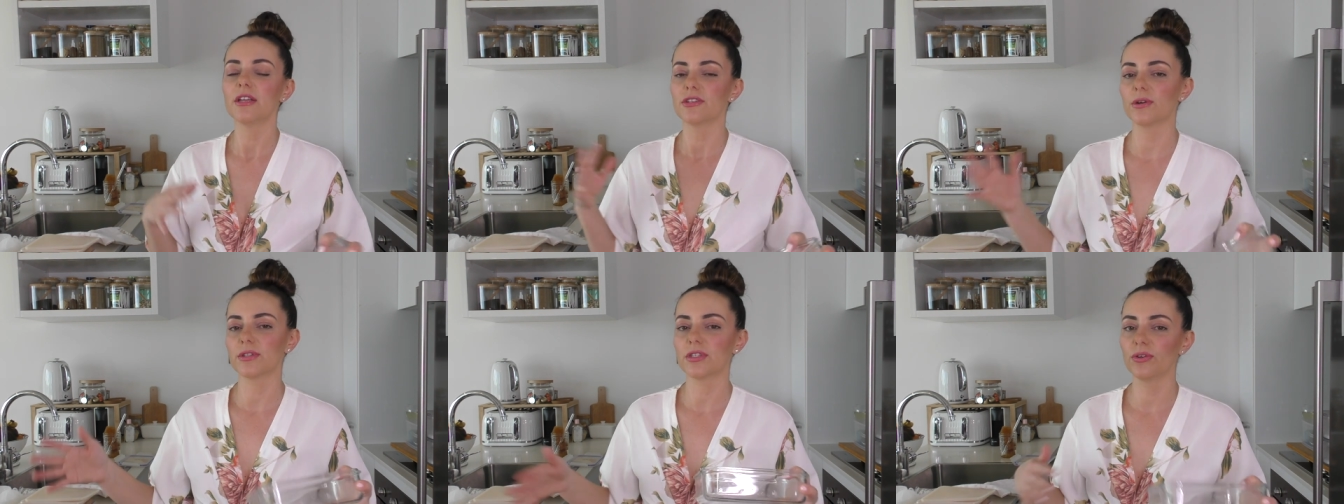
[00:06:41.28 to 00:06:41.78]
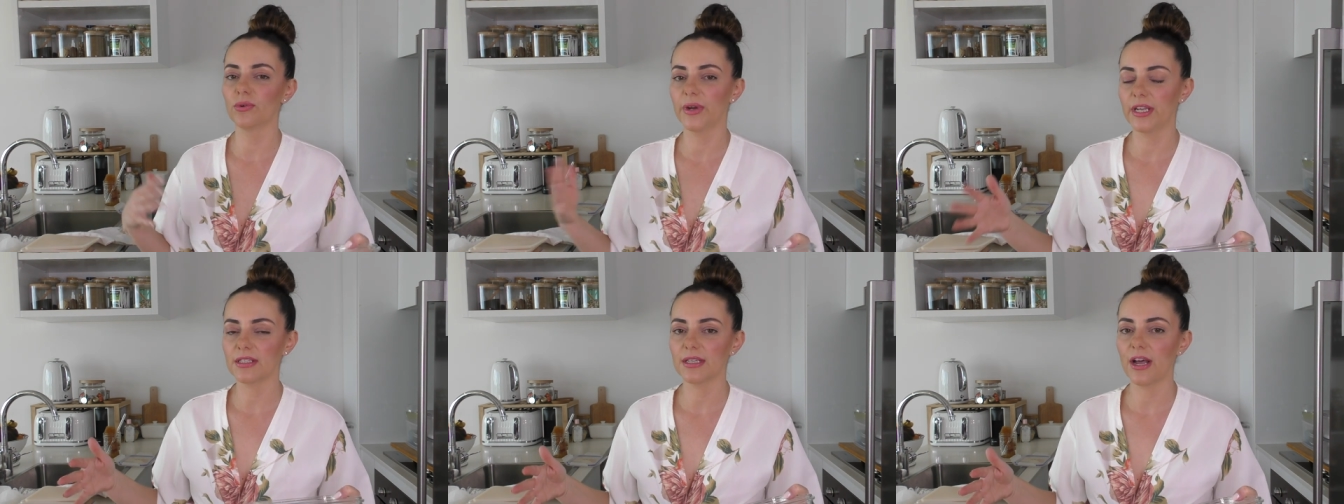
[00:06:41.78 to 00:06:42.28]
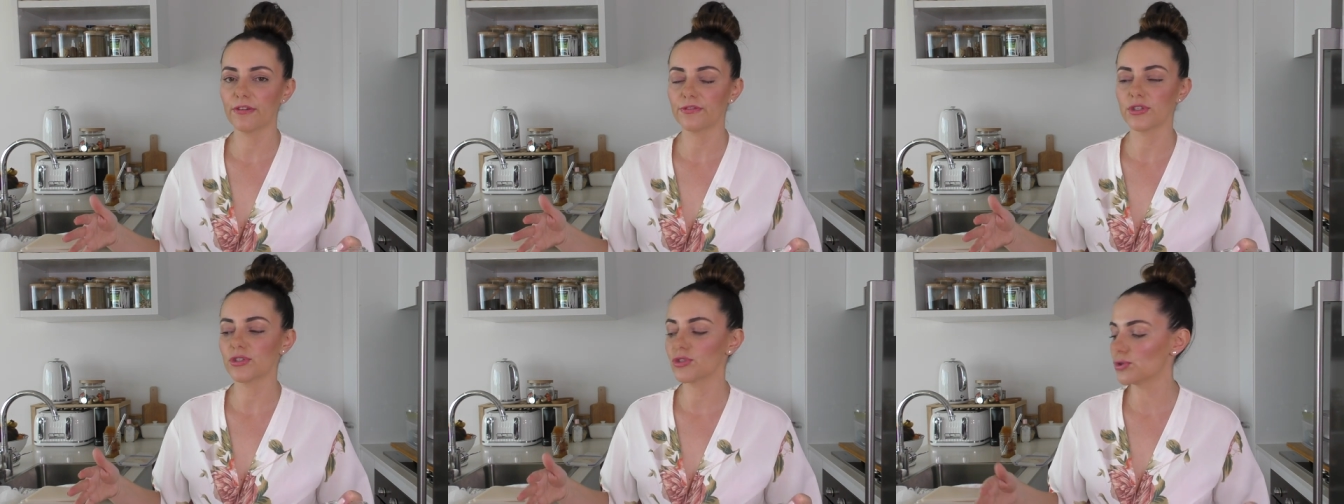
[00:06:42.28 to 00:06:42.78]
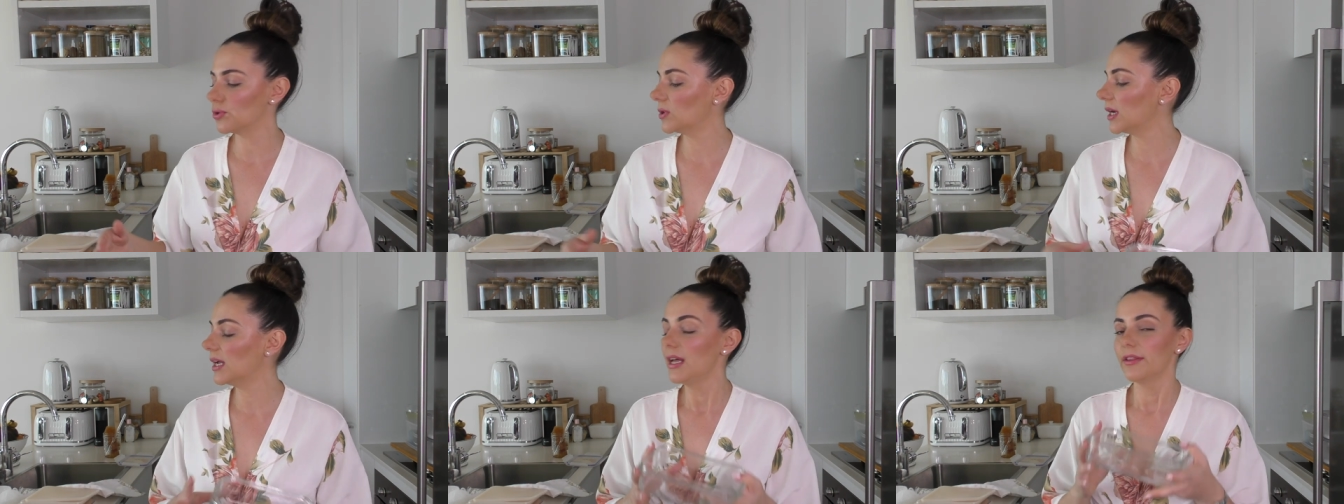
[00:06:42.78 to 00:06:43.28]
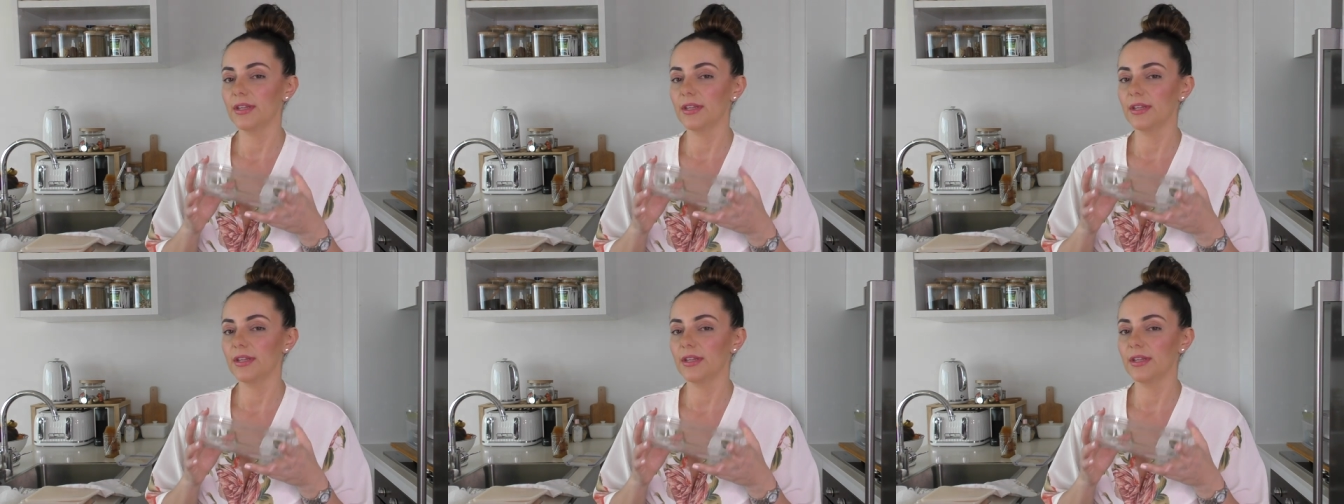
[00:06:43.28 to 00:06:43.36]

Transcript: So it's annoying to have to store.